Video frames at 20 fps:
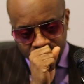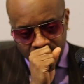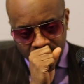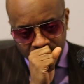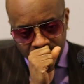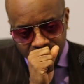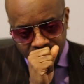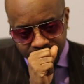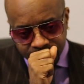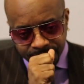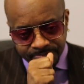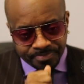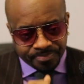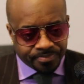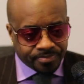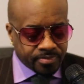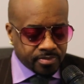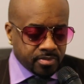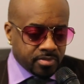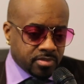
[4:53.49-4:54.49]

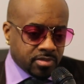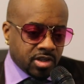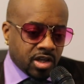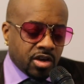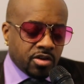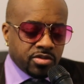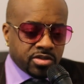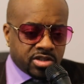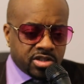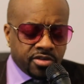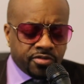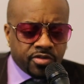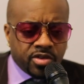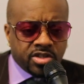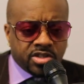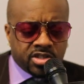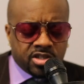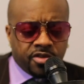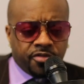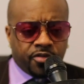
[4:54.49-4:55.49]
Yeah,
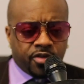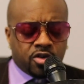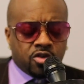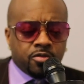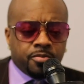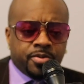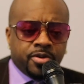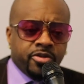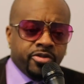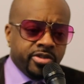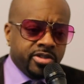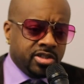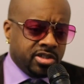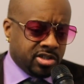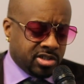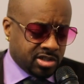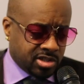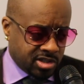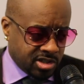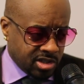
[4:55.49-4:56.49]
it's difficult, period, to
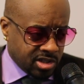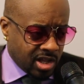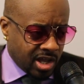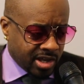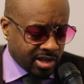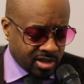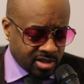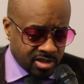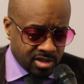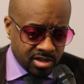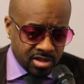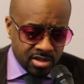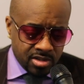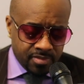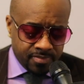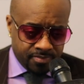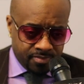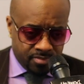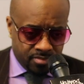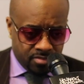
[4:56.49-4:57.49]
just see like
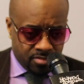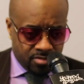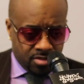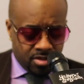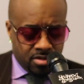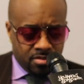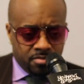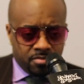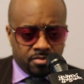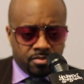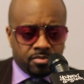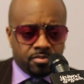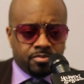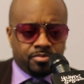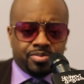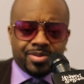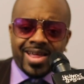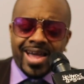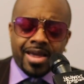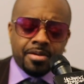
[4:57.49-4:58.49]

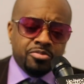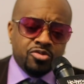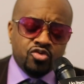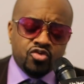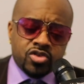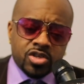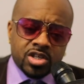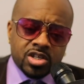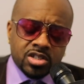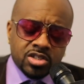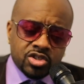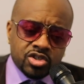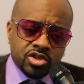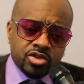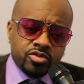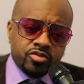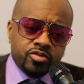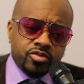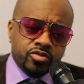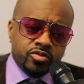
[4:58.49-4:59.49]
black music in
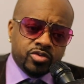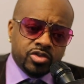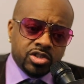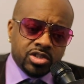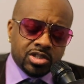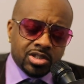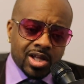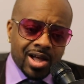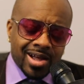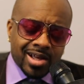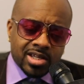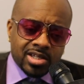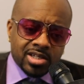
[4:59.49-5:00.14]
general just not